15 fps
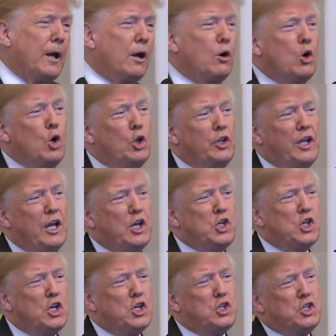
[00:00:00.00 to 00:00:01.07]
Our whole
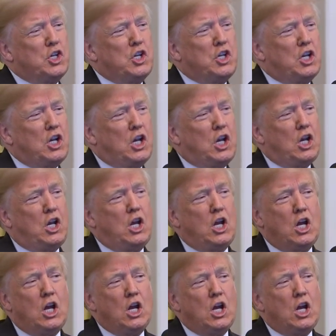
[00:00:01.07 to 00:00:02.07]
nation is indeed